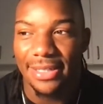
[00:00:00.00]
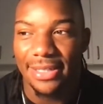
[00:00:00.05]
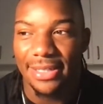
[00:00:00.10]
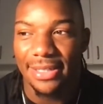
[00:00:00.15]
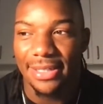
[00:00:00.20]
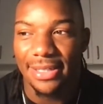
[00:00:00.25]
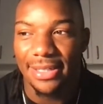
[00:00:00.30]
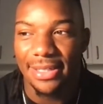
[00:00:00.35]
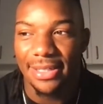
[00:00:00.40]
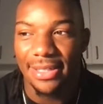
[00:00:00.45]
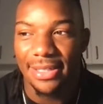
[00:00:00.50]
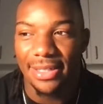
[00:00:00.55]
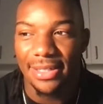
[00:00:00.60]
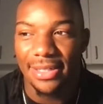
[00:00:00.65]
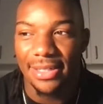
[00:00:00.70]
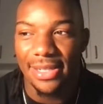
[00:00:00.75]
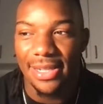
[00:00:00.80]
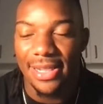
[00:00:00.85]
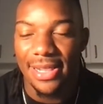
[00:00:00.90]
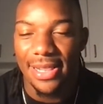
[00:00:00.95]

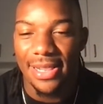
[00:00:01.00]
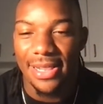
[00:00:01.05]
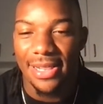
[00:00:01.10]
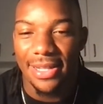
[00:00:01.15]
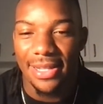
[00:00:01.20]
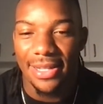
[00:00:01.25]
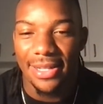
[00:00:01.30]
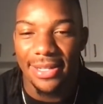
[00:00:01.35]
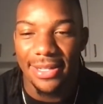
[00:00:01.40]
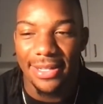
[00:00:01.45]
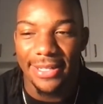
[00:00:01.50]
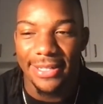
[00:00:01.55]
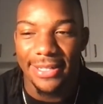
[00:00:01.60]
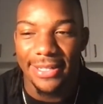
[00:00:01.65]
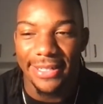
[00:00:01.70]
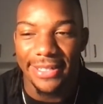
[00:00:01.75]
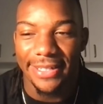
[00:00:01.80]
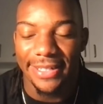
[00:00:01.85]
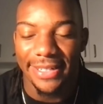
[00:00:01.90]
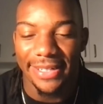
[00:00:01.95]

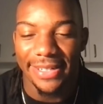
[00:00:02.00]
(no one is talking)